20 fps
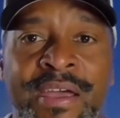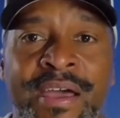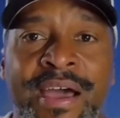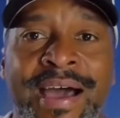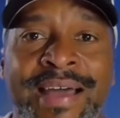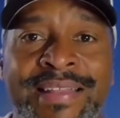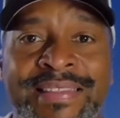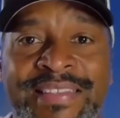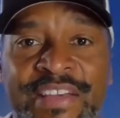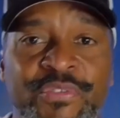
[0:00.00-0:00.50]

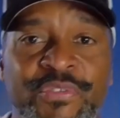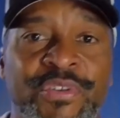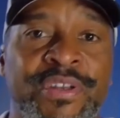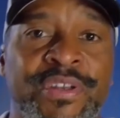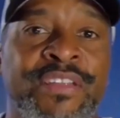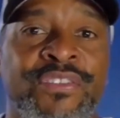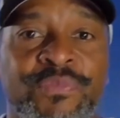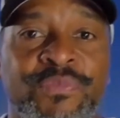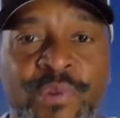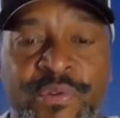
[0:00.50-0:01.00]

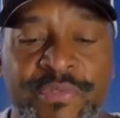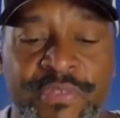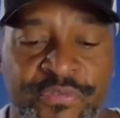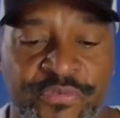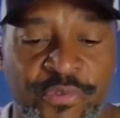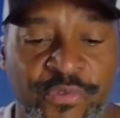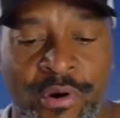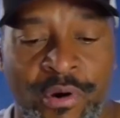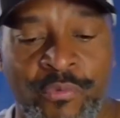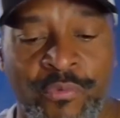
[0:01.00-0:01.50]
dividends moving
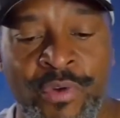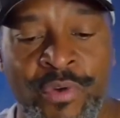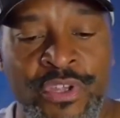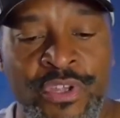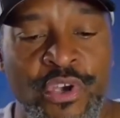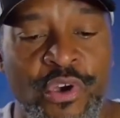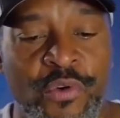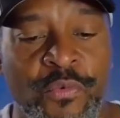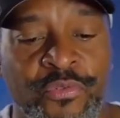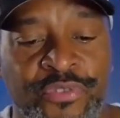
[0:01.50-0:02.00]
forward. When
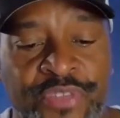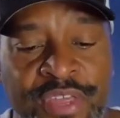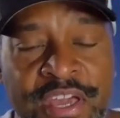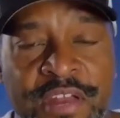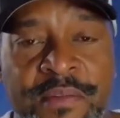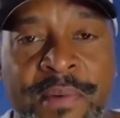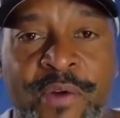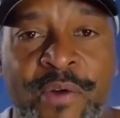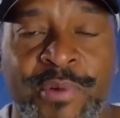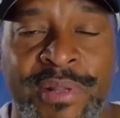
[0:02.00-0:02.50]
you're thinking
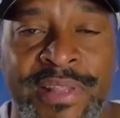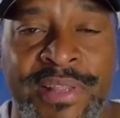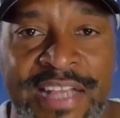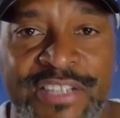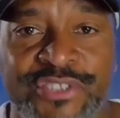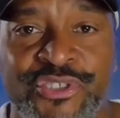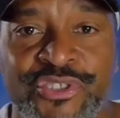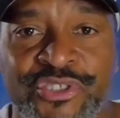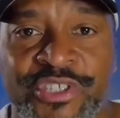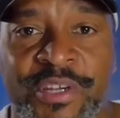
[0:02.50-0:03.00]
about
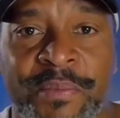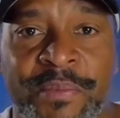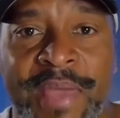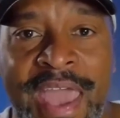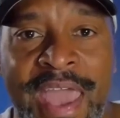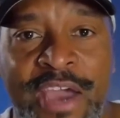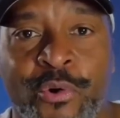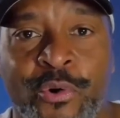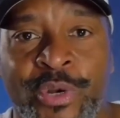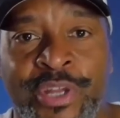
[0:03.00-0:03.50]
relationship
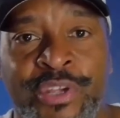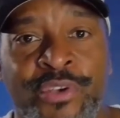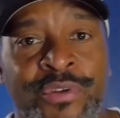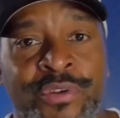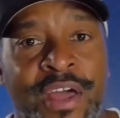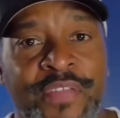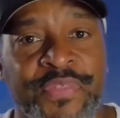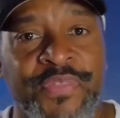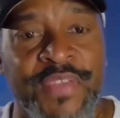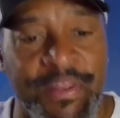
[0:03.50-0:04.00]
equity, you're
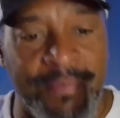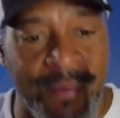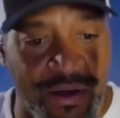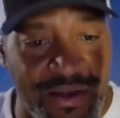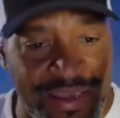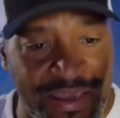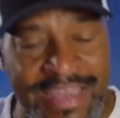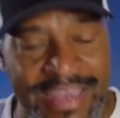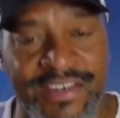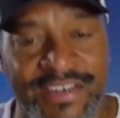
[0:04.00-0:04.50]
not thinking about
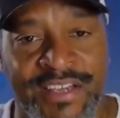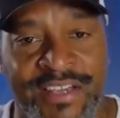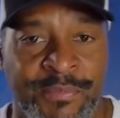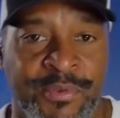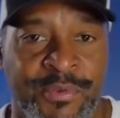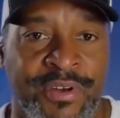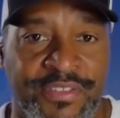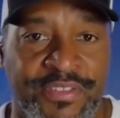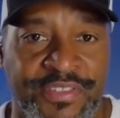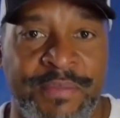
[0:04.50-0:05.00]
income.
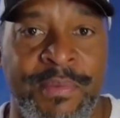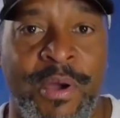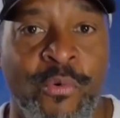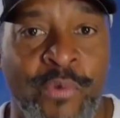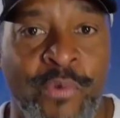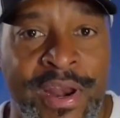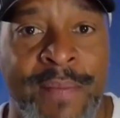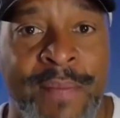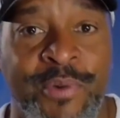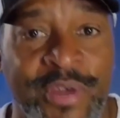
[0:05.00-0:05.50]
You're not thinking about
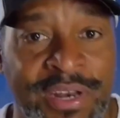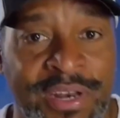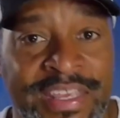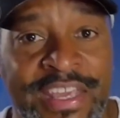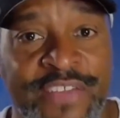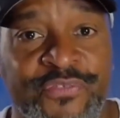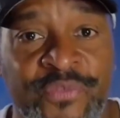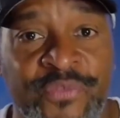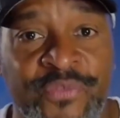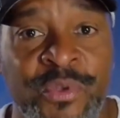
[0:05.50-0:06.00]
what I'm going to
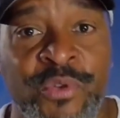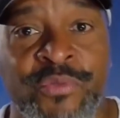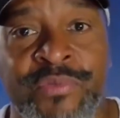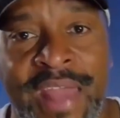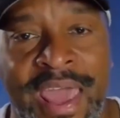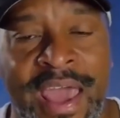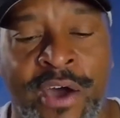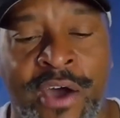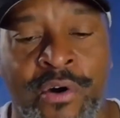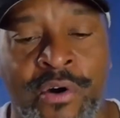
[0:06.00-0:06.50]
get from you
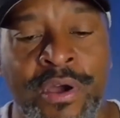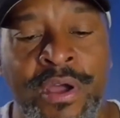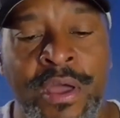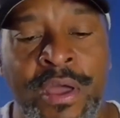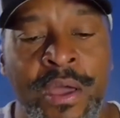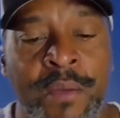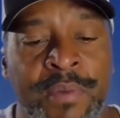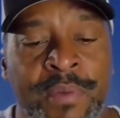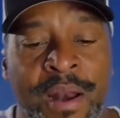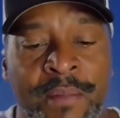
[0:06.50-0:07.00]
now,
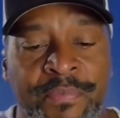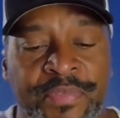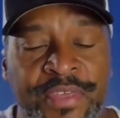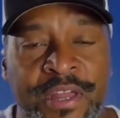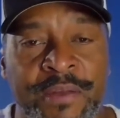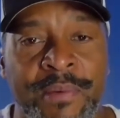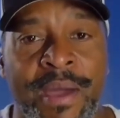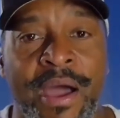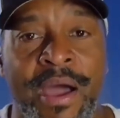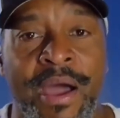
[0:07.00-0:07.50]
but I'm thinking
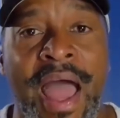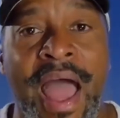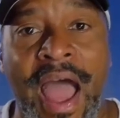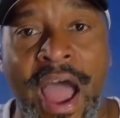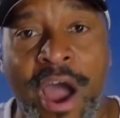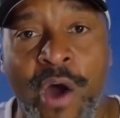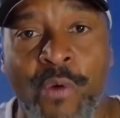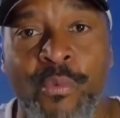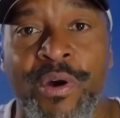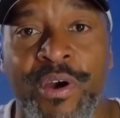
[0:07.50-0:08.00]
about
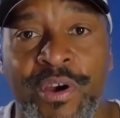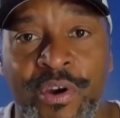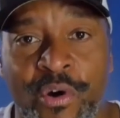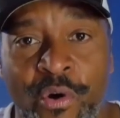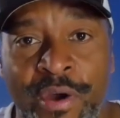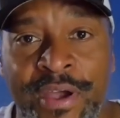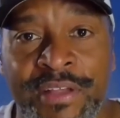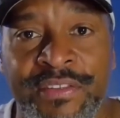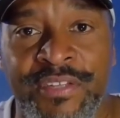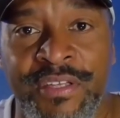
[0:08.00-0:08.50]
how we're
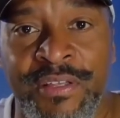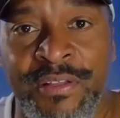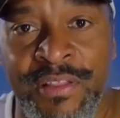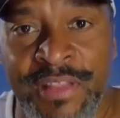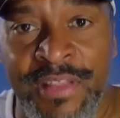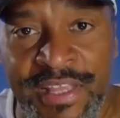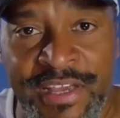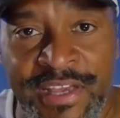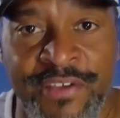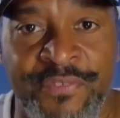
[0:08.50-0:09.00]
going to
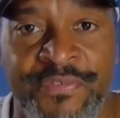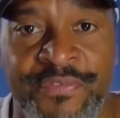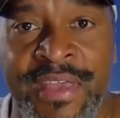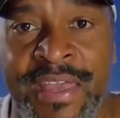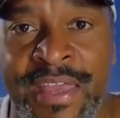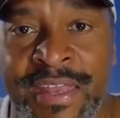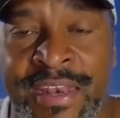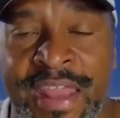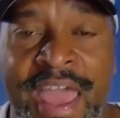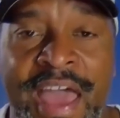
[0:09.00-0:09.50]
live
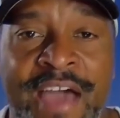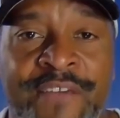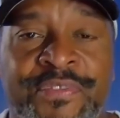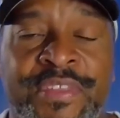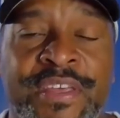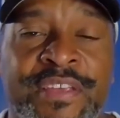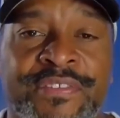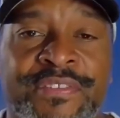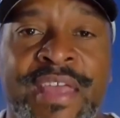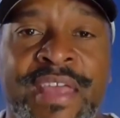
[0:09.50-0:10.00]
and have
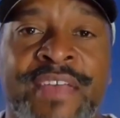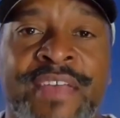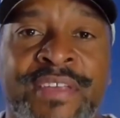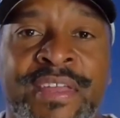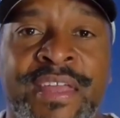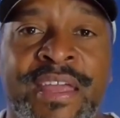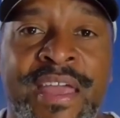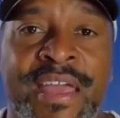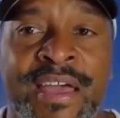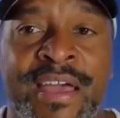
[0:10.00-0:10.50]
this as
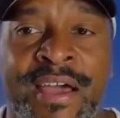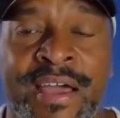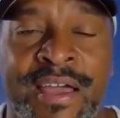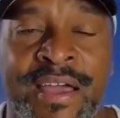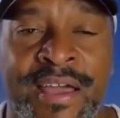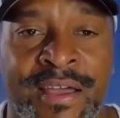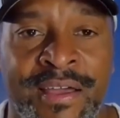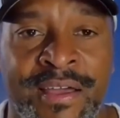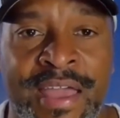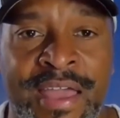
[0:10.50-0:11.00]
a
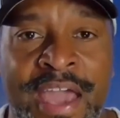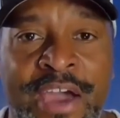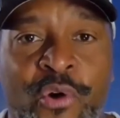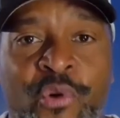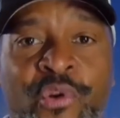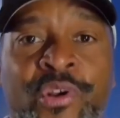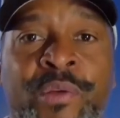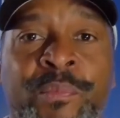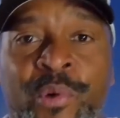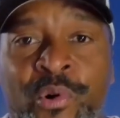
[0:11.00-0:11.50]

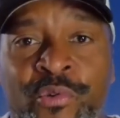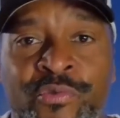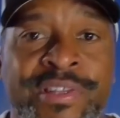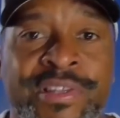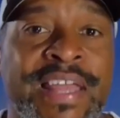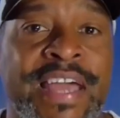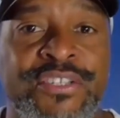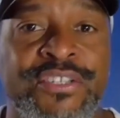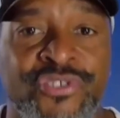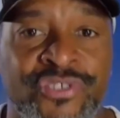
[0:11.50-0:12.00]
equitable
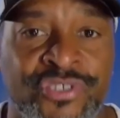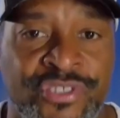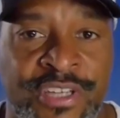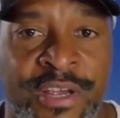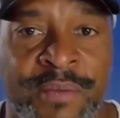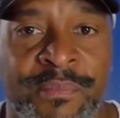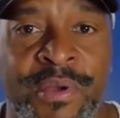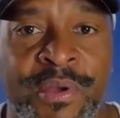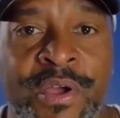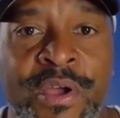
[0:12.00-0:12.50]

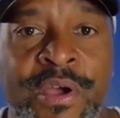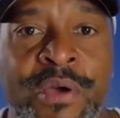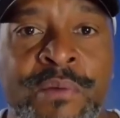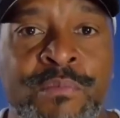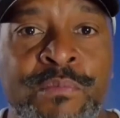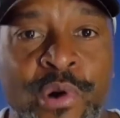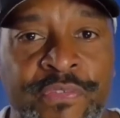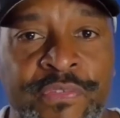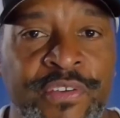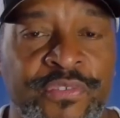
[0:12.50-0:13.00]
relationship
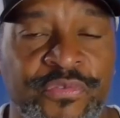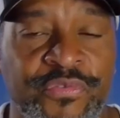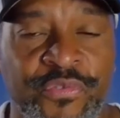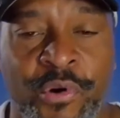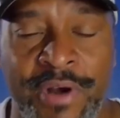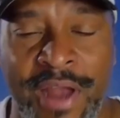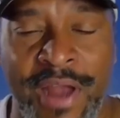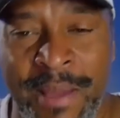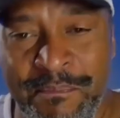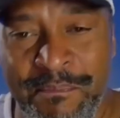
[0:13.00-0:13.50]
moving
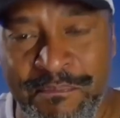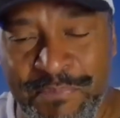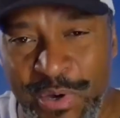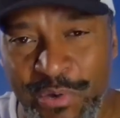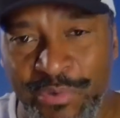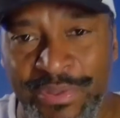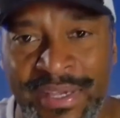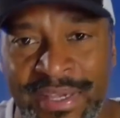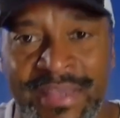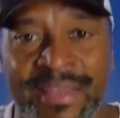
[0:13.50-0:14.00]
forward. I'm
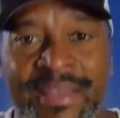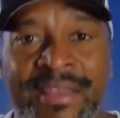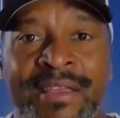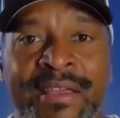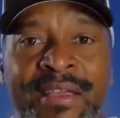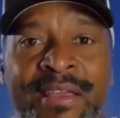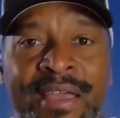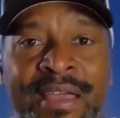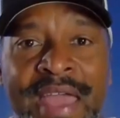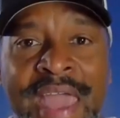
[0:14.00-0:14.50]
building
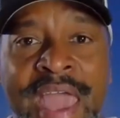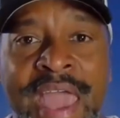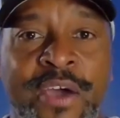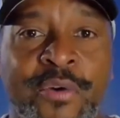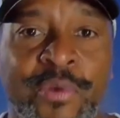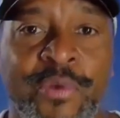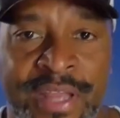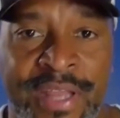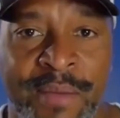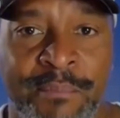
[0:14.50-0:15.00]

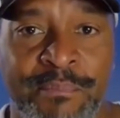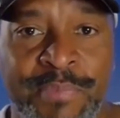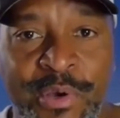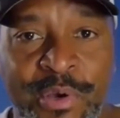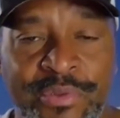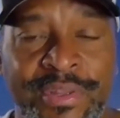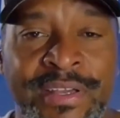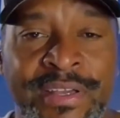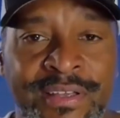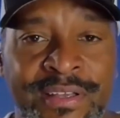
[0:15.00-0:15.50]
equity. I'm
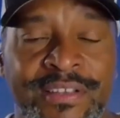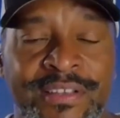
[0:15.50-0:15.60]
building